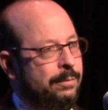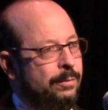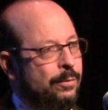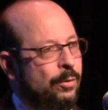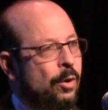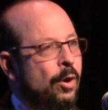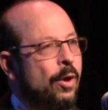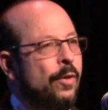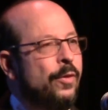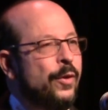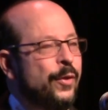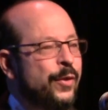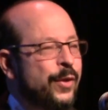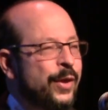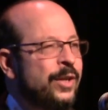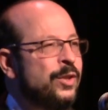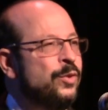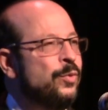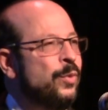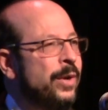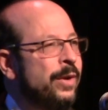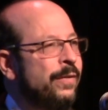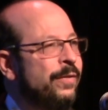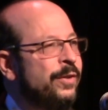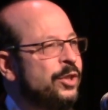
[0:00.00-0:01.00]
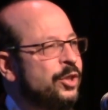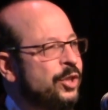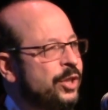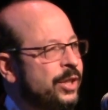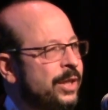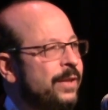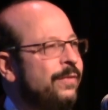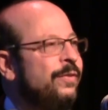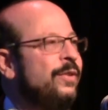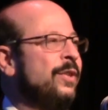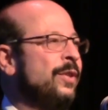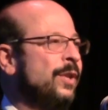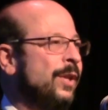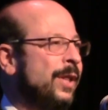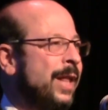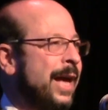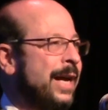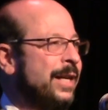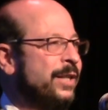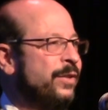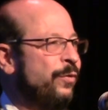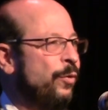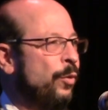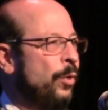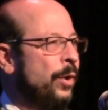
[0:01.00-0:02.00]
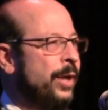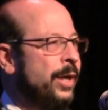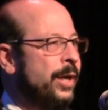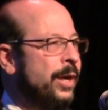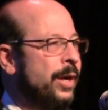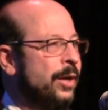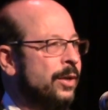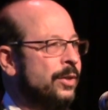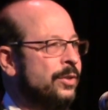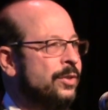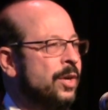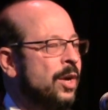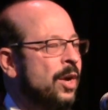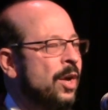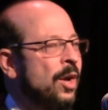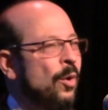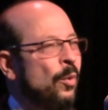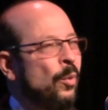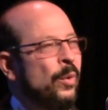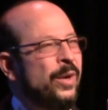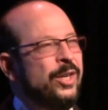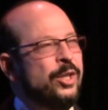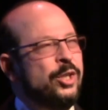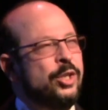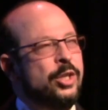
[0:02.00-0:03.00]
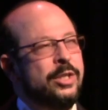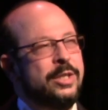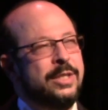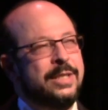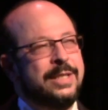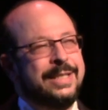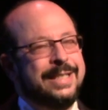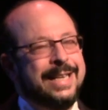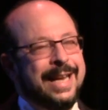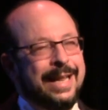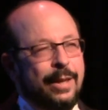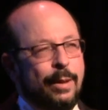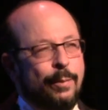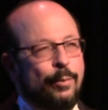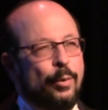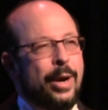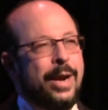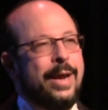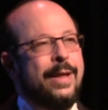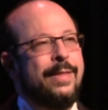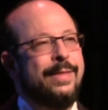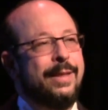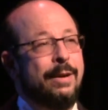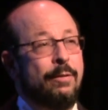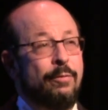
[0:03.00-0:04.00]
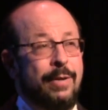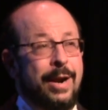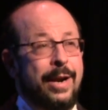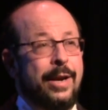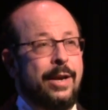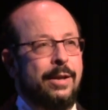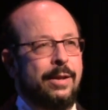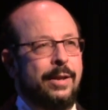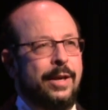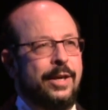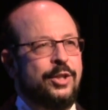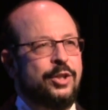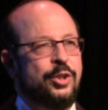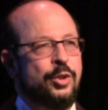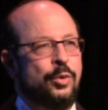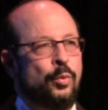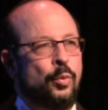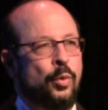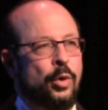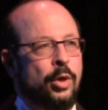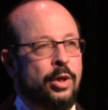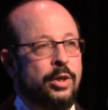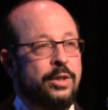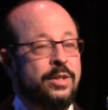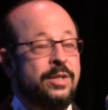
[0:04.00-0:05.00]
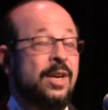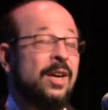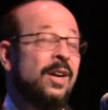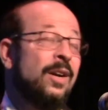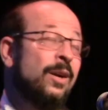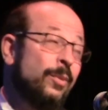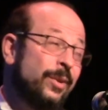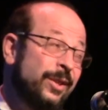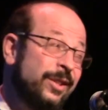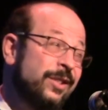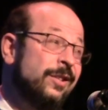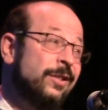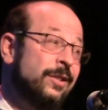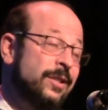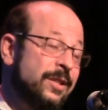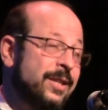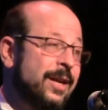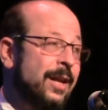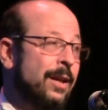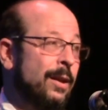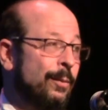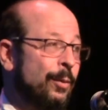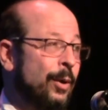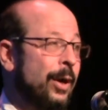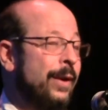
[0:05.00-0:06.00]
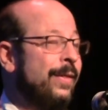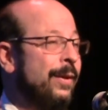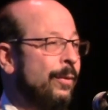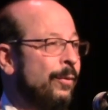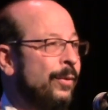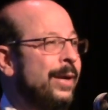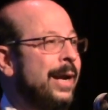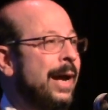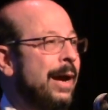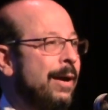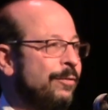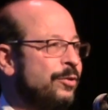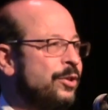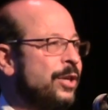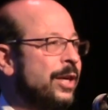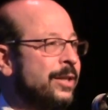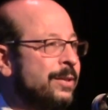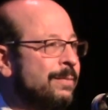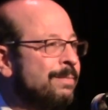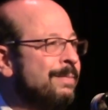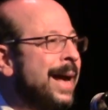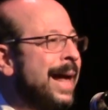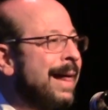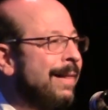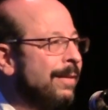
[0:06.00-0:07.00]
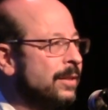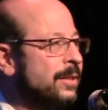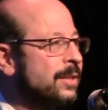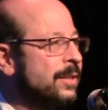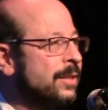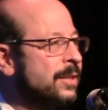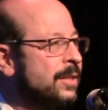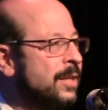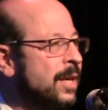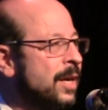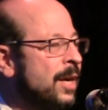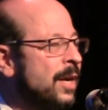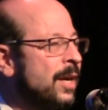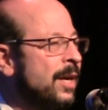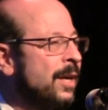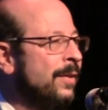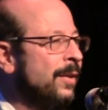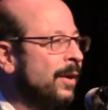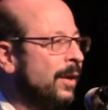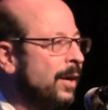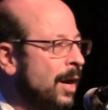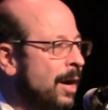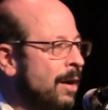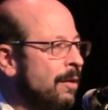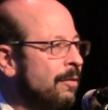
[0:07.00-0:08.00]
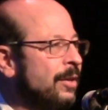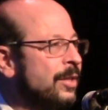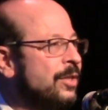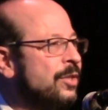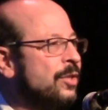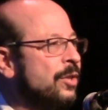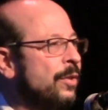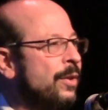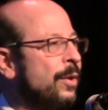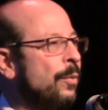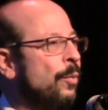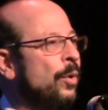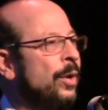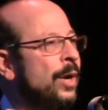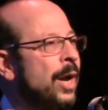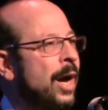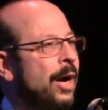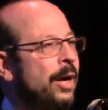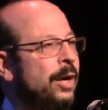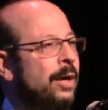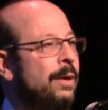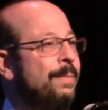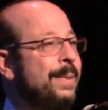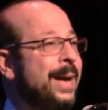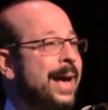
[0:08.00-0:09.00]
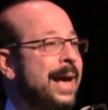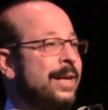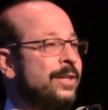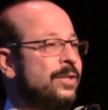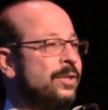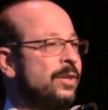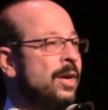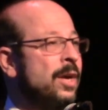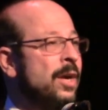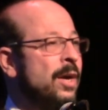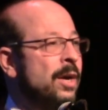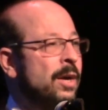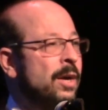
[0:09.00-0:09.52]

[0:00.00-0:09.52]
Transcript: all the things we have achieved in the last forty years. We should celebrate that regulation works. We should celebrate that we now have checks and balances in the Congress so that we're not going to pass